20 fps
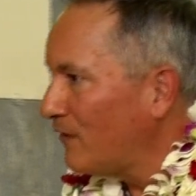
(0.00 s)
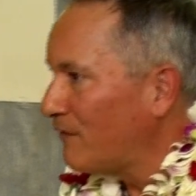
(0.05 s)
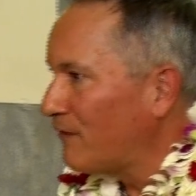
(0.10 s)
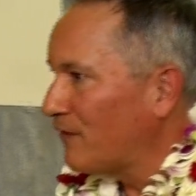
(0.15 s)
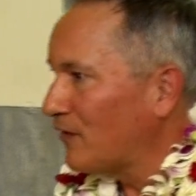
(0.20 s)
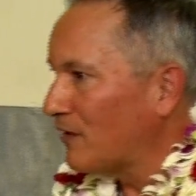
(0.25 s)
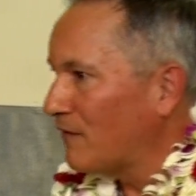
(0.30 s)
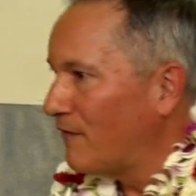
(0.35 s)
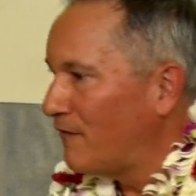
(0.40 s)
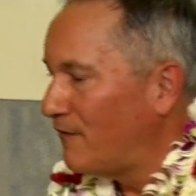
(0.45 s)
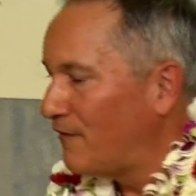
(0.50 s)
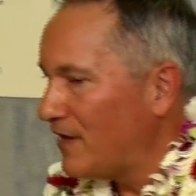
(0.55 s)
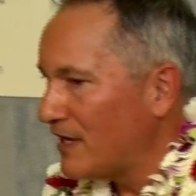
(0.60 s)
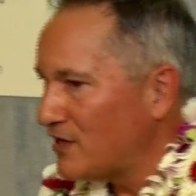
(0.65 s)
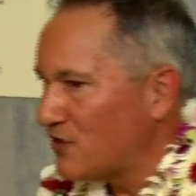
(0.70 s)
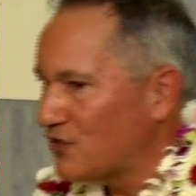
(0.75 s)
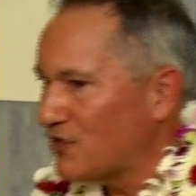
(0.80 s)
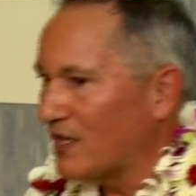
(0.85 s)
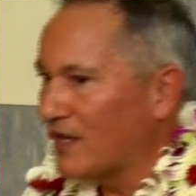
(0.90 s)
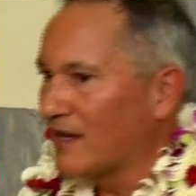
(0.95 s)
for a
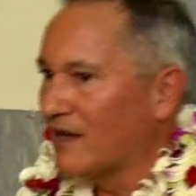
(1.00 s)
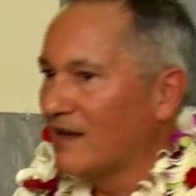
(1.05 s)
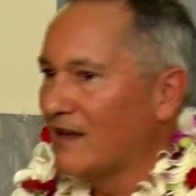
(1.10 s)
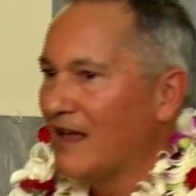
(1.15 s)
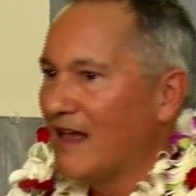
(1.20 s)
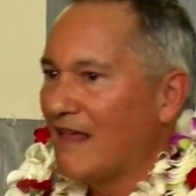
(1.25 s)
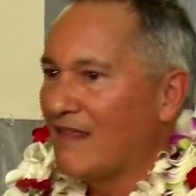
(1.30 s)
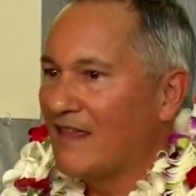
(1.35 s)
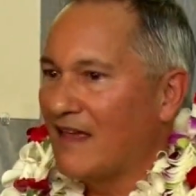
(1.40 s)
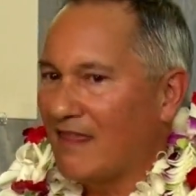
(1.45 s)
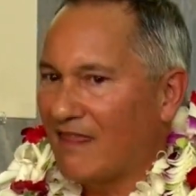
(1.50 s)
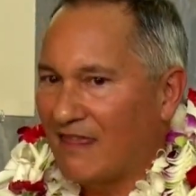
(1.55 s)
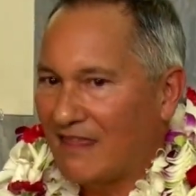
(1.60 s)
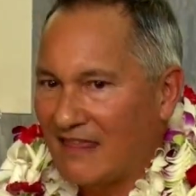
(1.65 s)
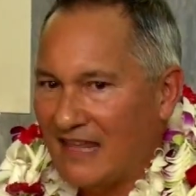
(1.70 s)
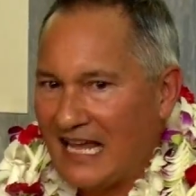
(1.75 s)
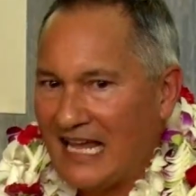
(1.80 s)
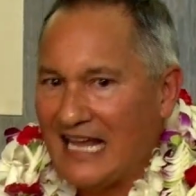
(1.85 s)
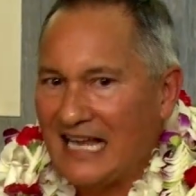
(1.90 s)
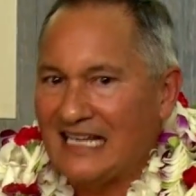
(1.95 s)
vision that
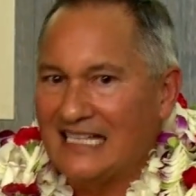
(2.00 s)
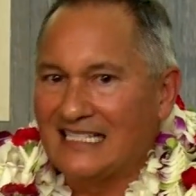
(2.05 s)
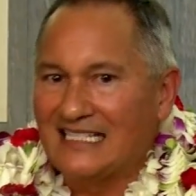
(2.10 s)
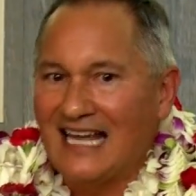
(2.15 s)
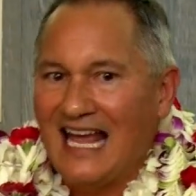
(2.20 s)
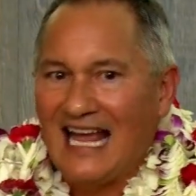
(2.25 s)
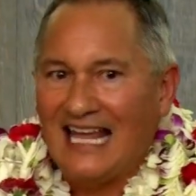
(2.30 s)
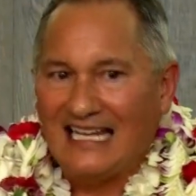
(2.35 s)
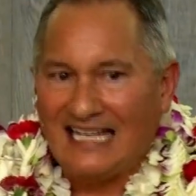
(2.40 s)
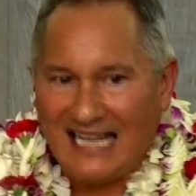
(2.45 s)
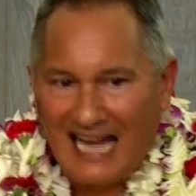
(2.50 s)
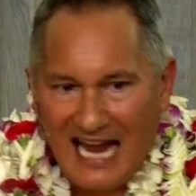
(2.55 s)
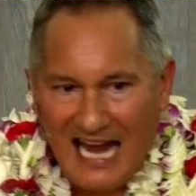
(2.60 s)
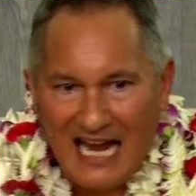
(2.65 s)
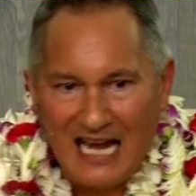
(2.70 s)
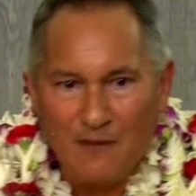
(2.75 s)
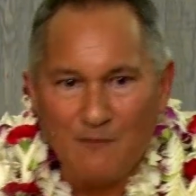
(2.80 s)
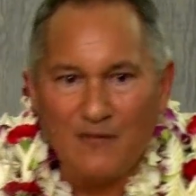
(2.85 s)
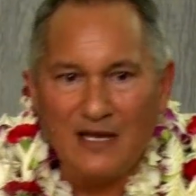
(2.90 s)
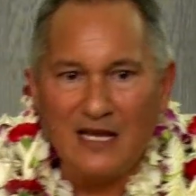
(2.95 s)
things
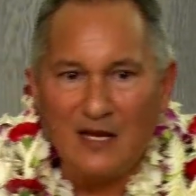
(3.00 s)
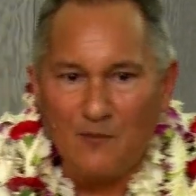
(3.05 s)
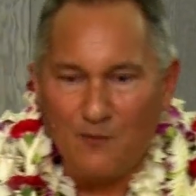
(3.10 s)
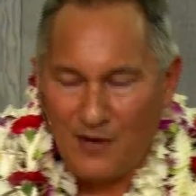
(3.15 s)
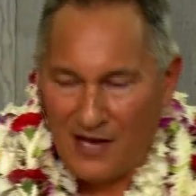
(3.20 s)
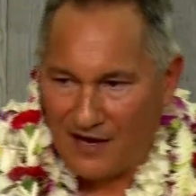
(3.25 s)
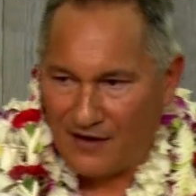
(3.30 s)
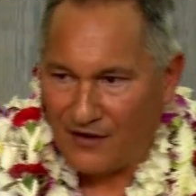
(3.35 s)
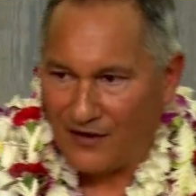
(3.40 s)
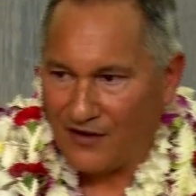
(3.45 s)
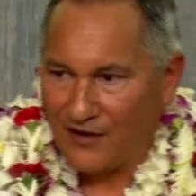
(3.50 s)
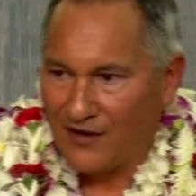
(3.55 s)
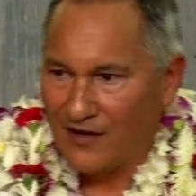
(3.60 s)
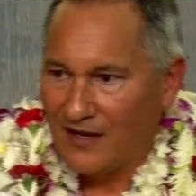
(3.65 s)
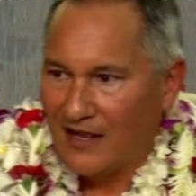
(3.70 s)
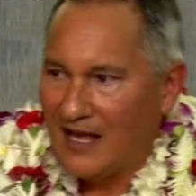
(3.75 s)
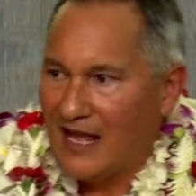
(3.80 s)
can be better